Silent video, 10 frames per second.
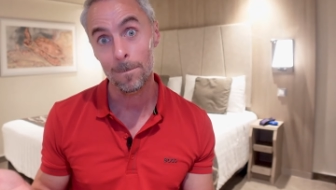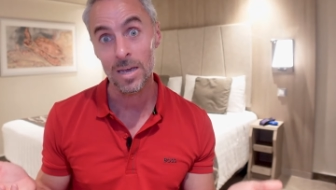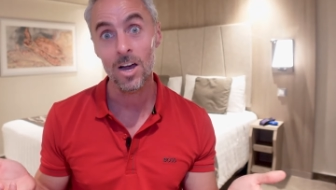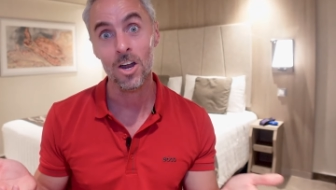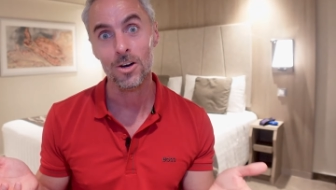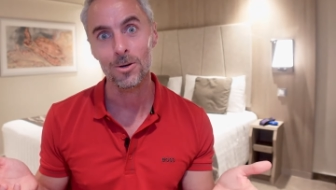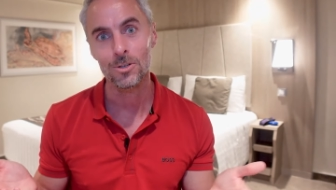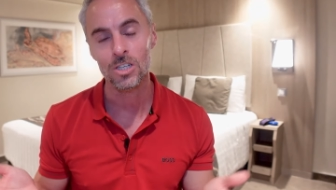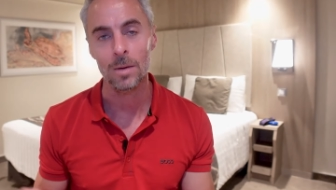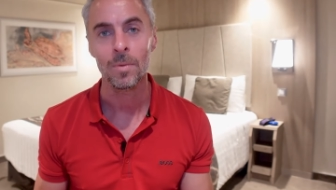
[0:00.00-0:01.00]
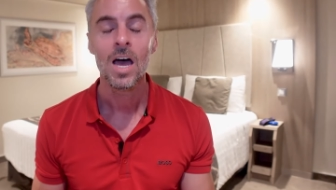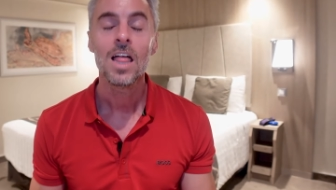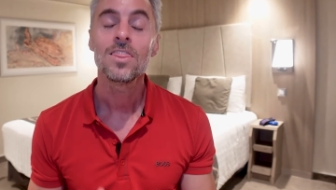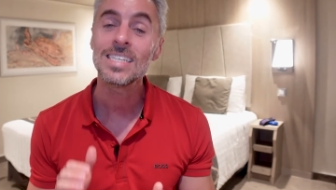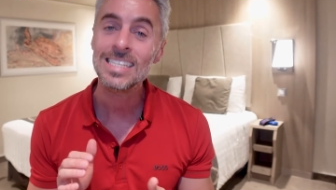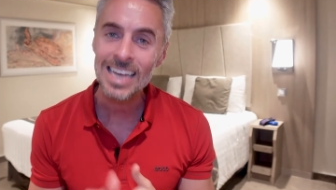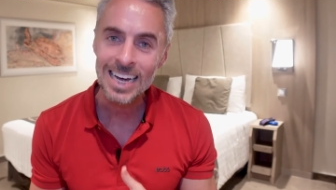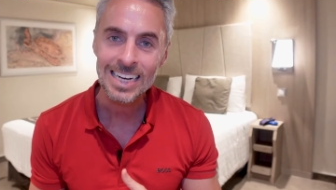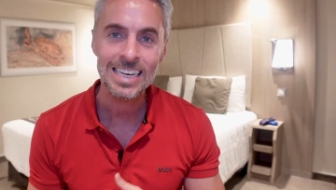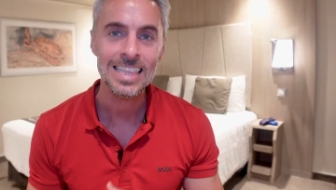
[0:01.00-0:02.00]
be on a cruise ship. The
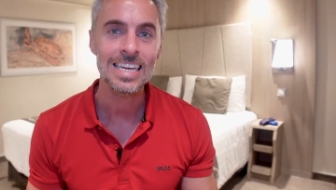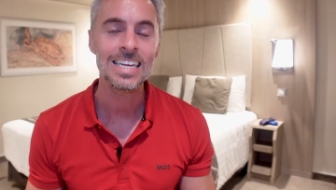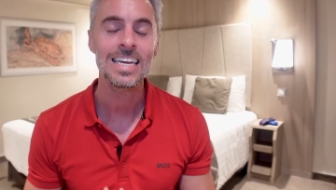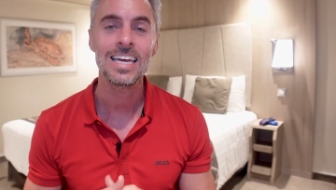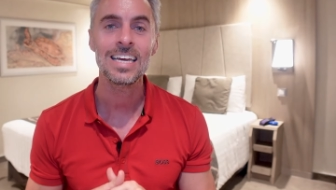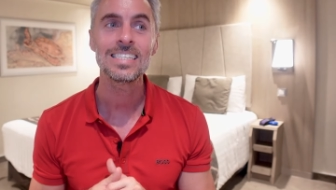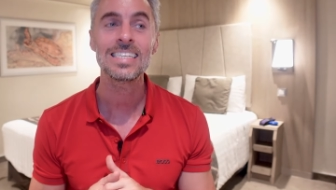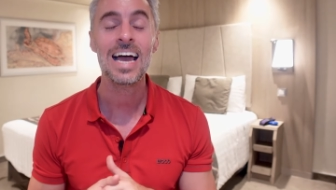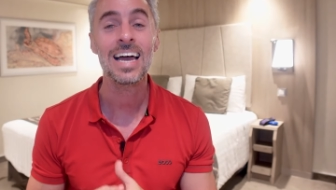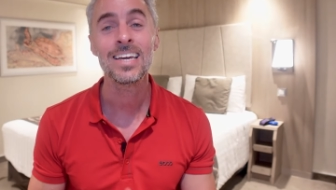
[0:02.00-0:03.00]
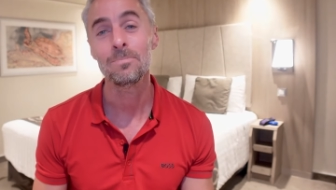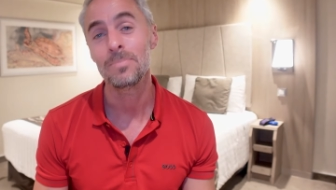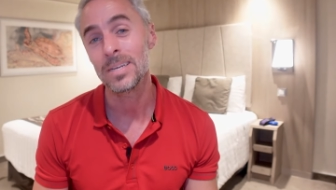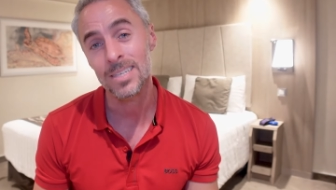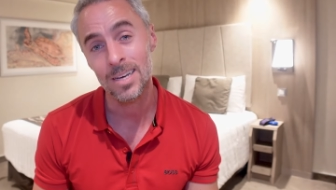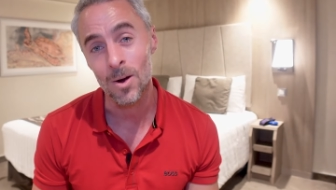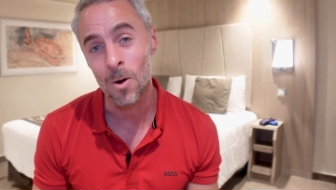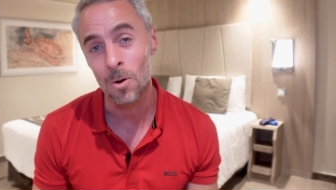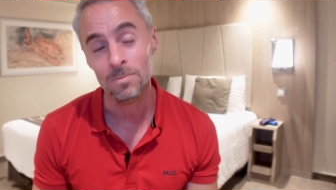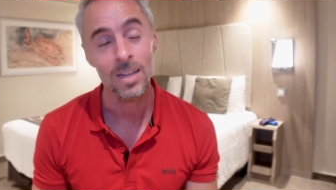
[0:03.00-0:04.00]
second thing is I get busy at
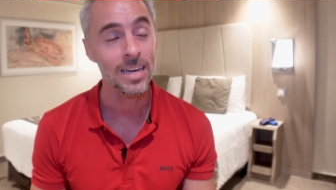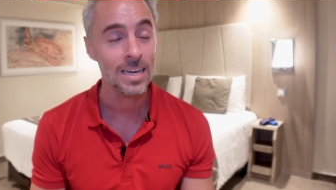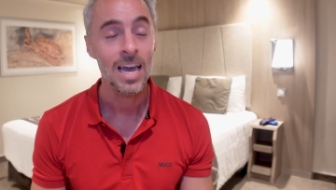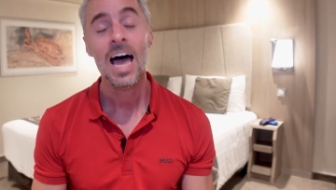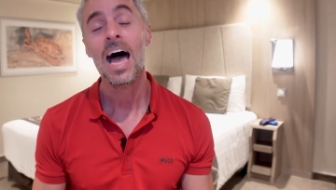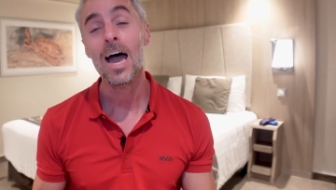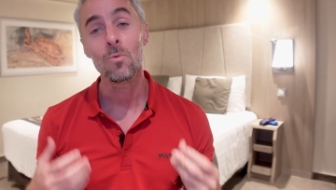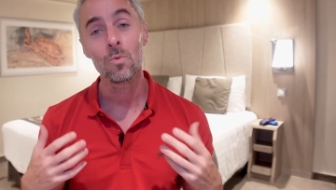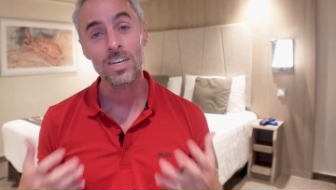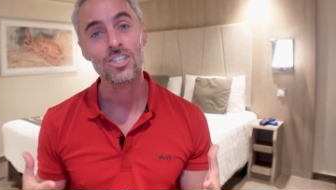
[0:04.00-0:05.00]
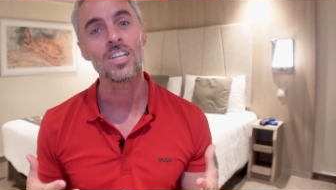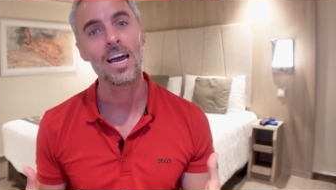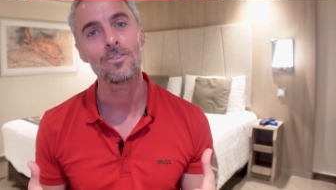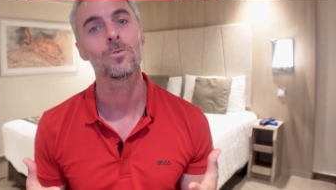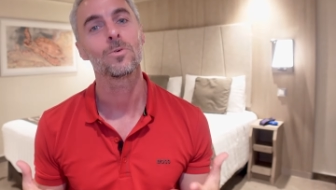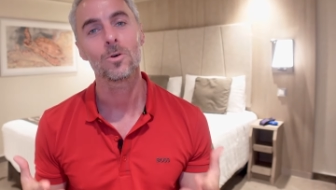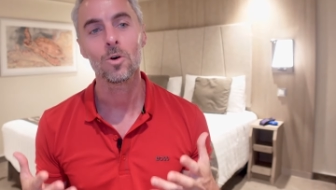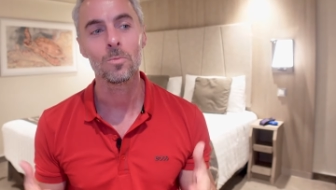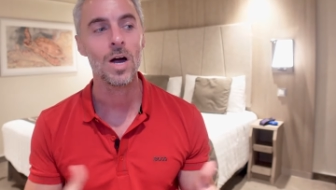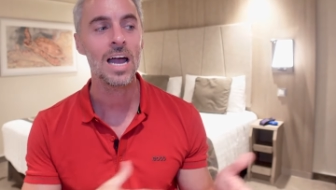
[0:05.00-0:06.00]
home. Like, I wish that I could
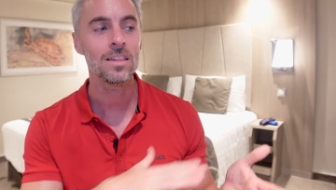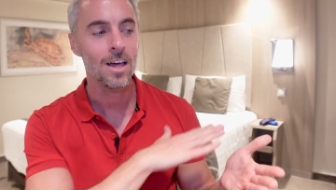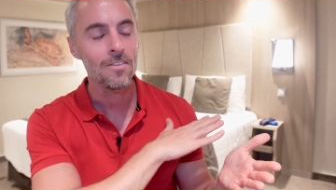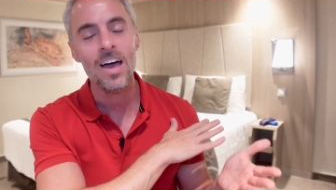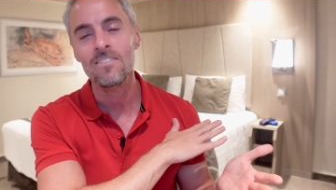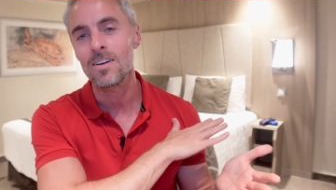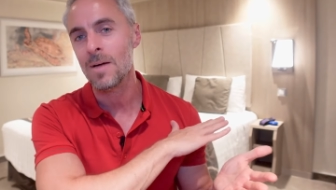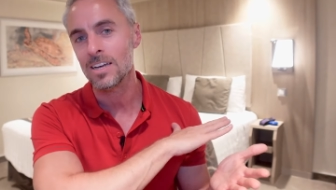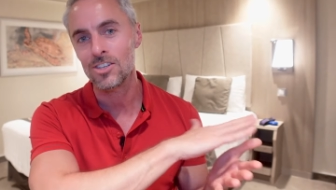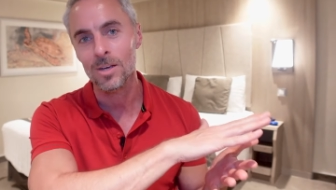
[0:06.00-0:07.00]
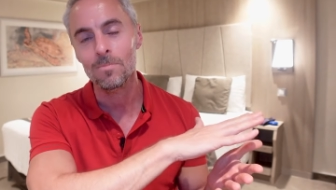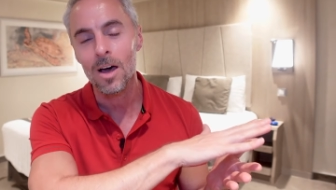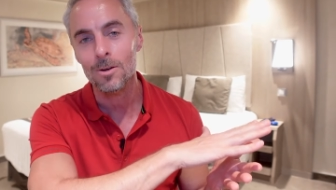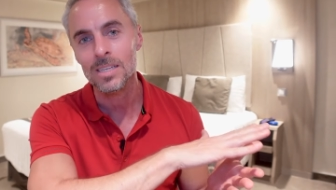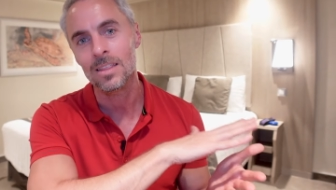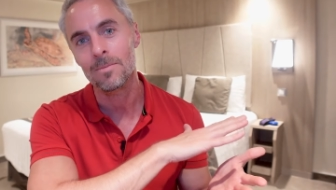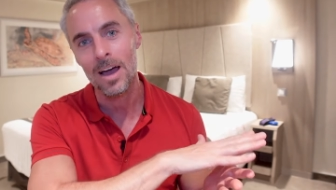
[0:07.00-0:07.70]
record more. I love having my ship models in the